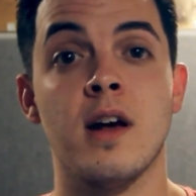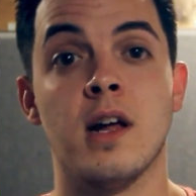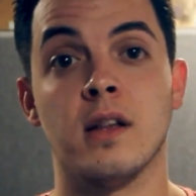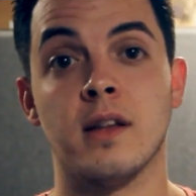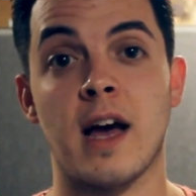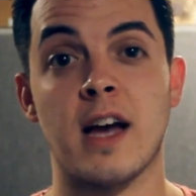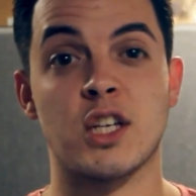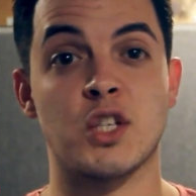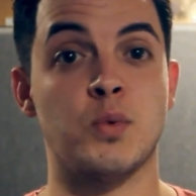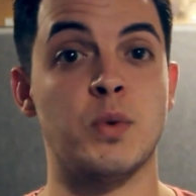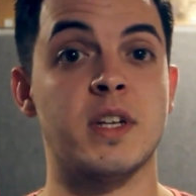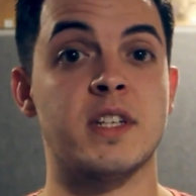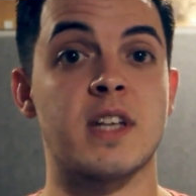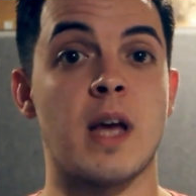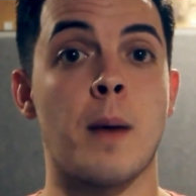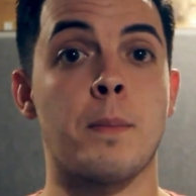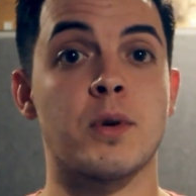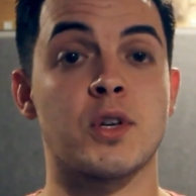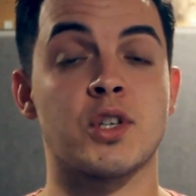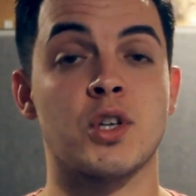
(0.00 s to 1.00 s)
Last week's
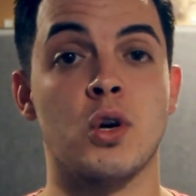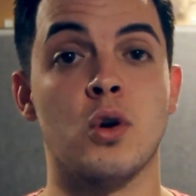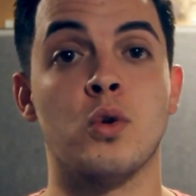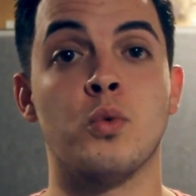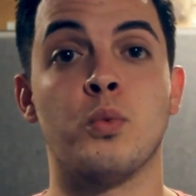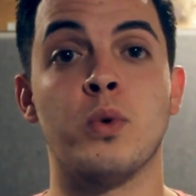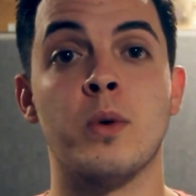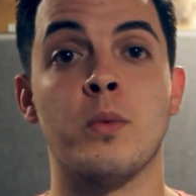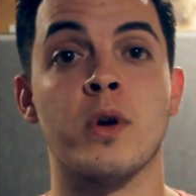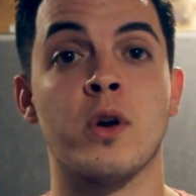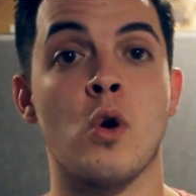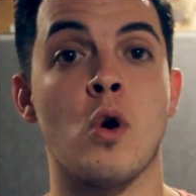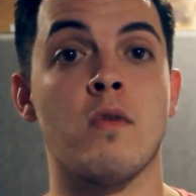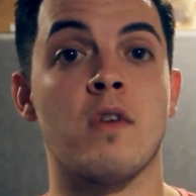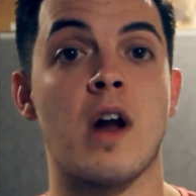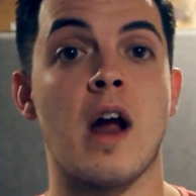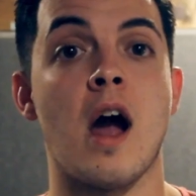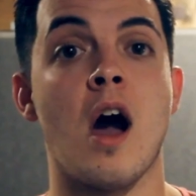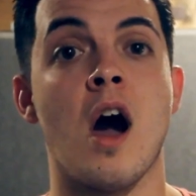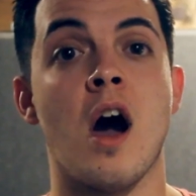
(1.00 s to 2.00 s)
episode we went
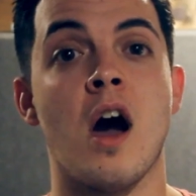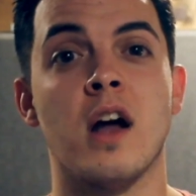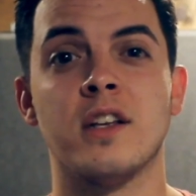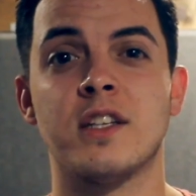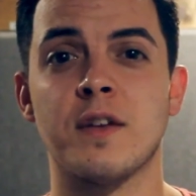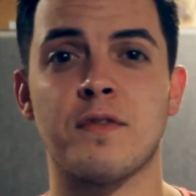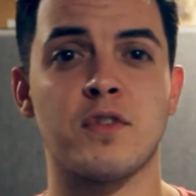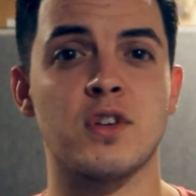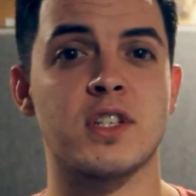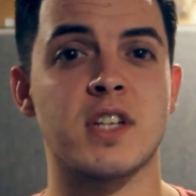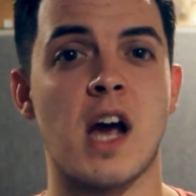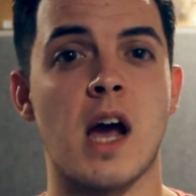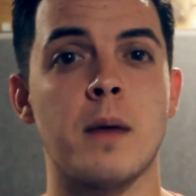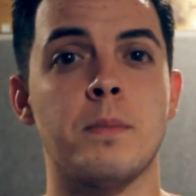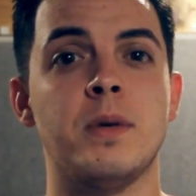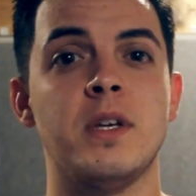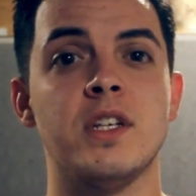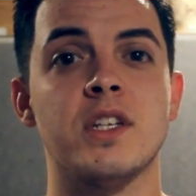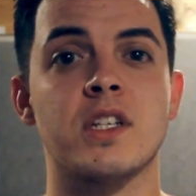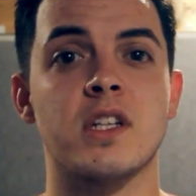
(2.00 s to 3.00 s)
over different
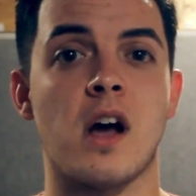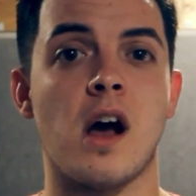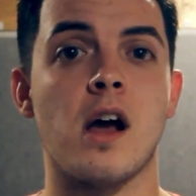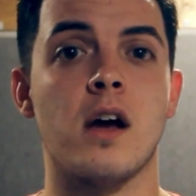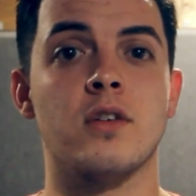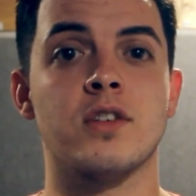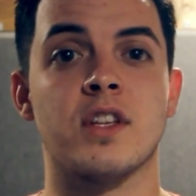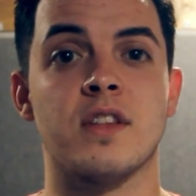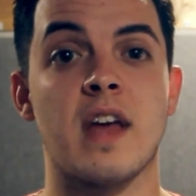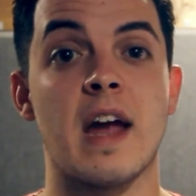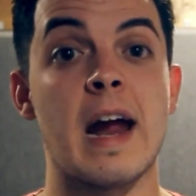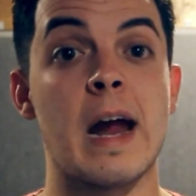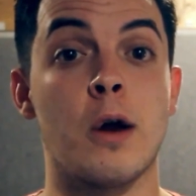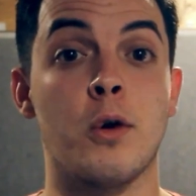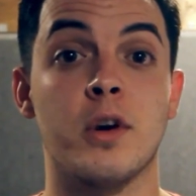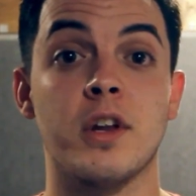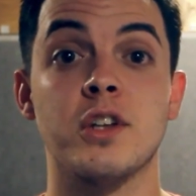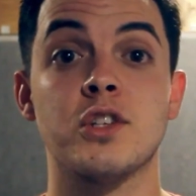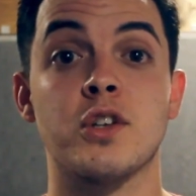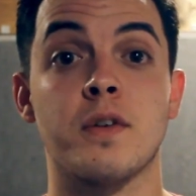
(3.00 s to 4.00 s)
timepiece styles and the
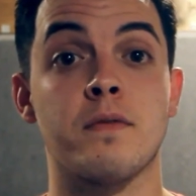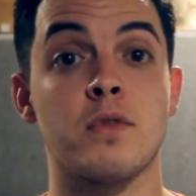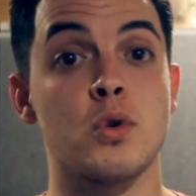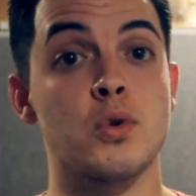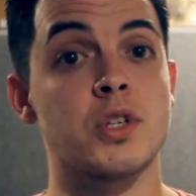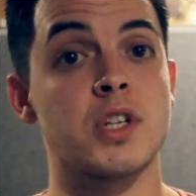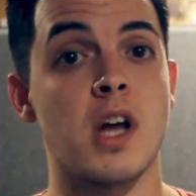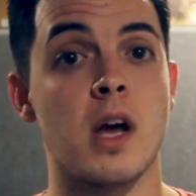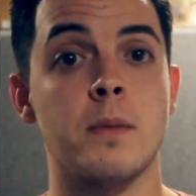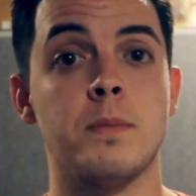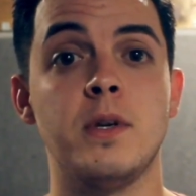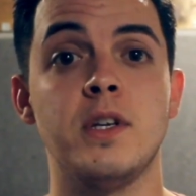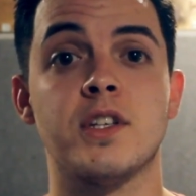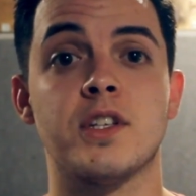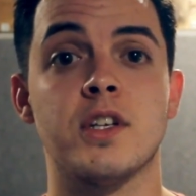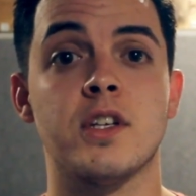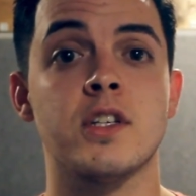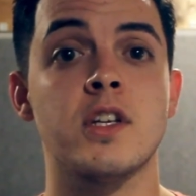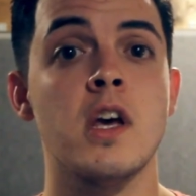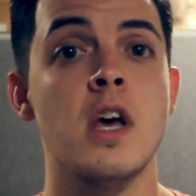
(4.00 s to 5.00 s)
heritage of those
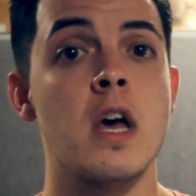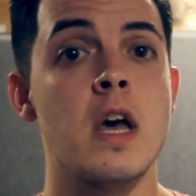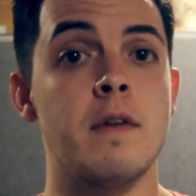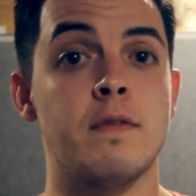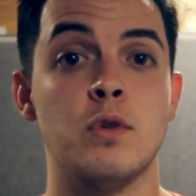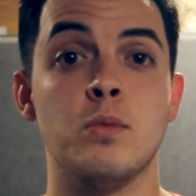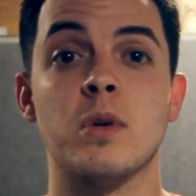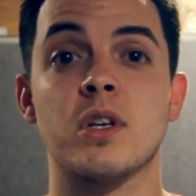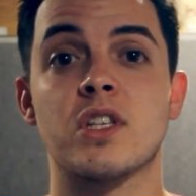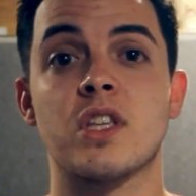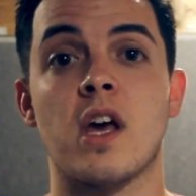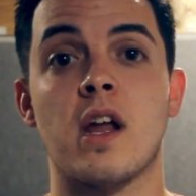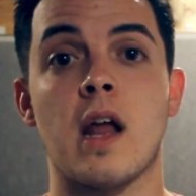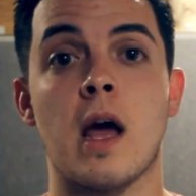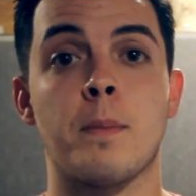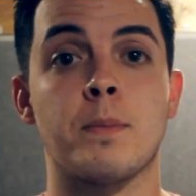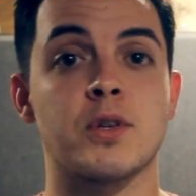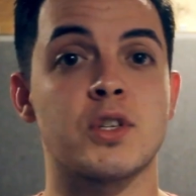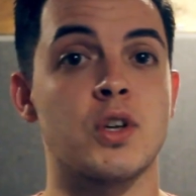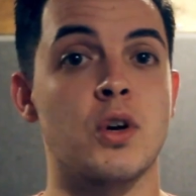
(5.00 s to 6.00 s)
timepieces. If you missed that
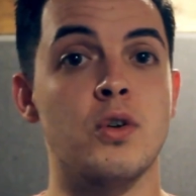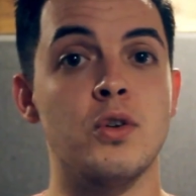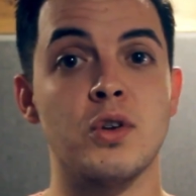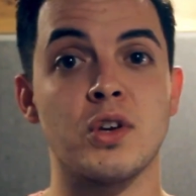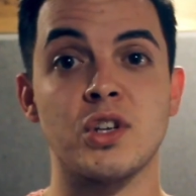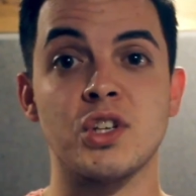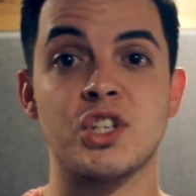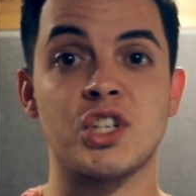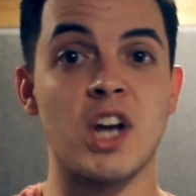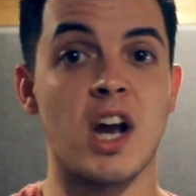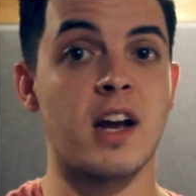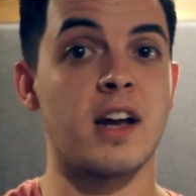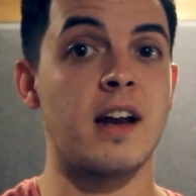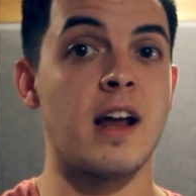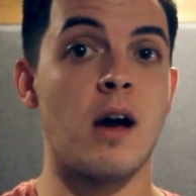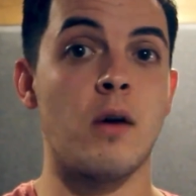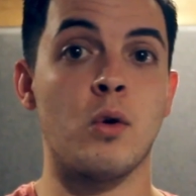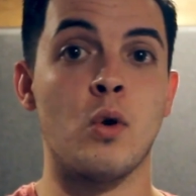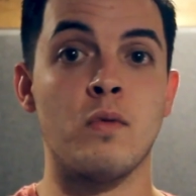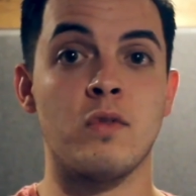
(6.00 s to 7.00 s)
episode you can check it
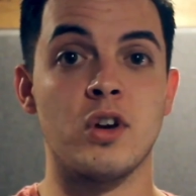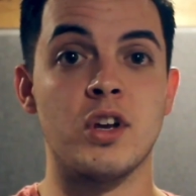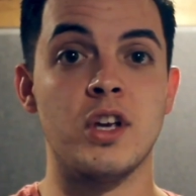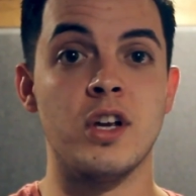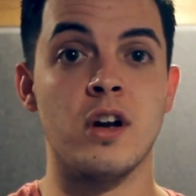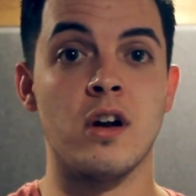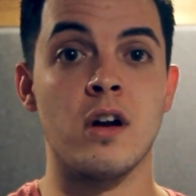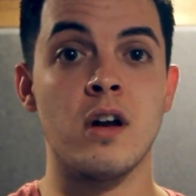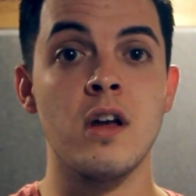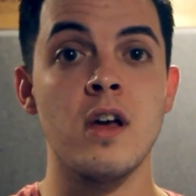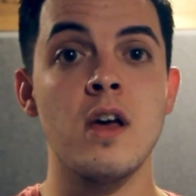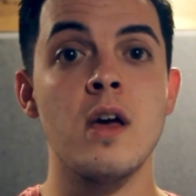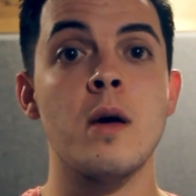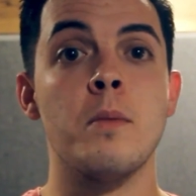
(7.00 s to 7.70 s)
out over here.